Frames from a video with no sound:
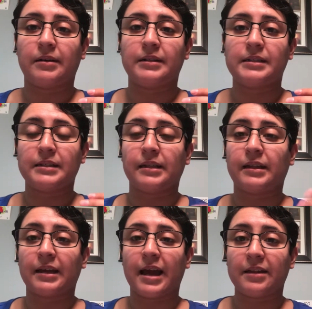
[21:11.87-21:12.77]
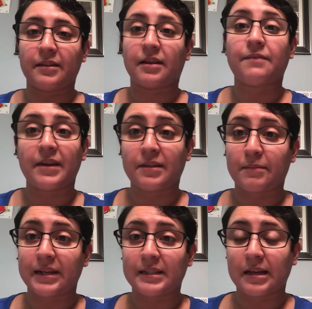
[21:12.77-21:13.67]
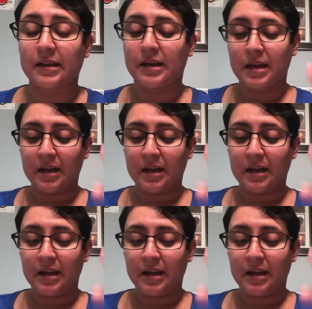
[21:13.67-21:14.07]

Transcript: instilling the Catholic faith in my son,